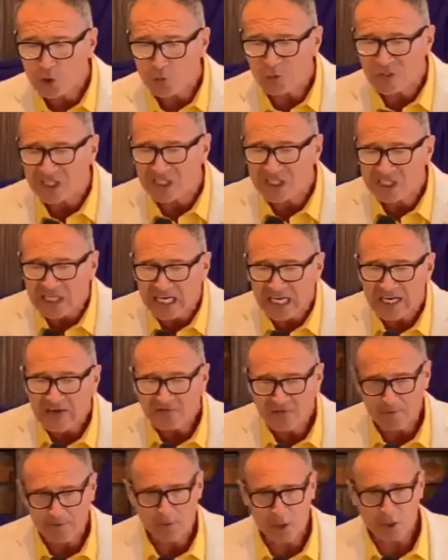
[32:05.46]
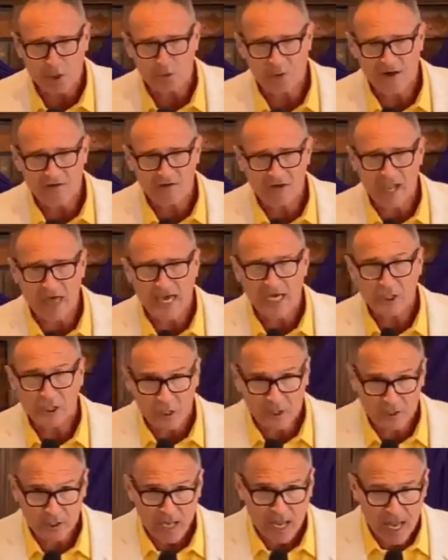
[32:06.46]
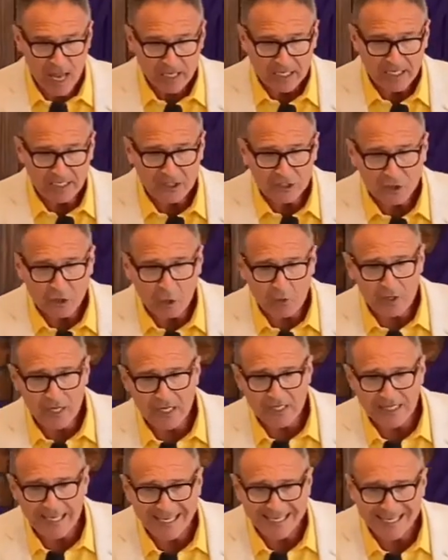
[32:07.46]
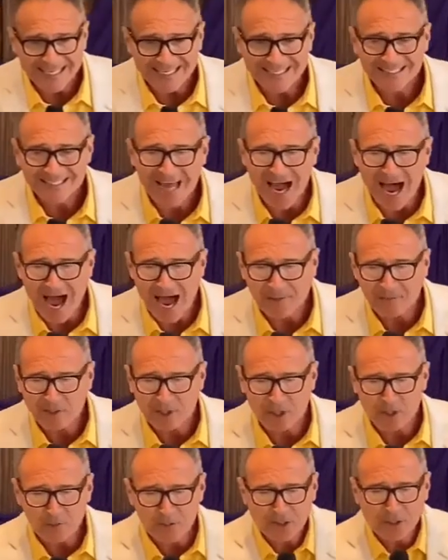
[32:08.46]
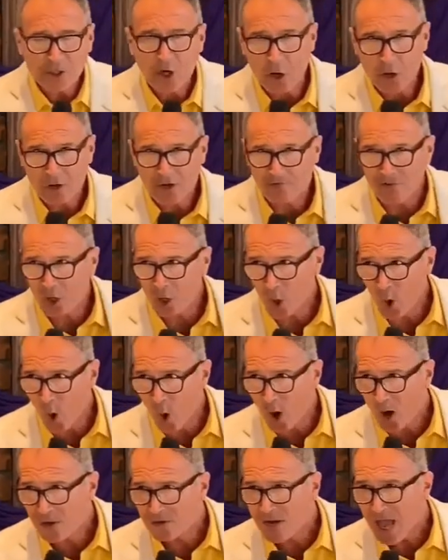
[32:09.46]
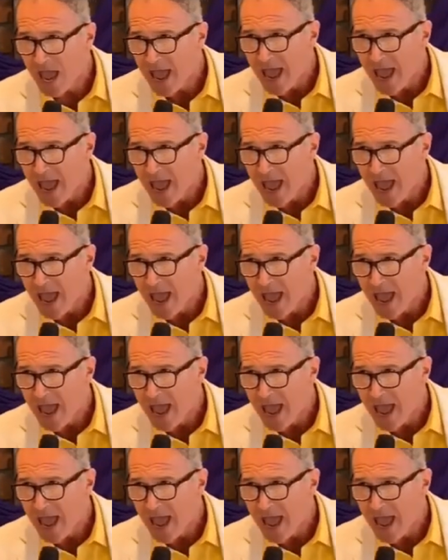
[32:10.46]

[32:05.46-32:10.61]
receive the book of Revelation concerning the end times and the return of the Lord.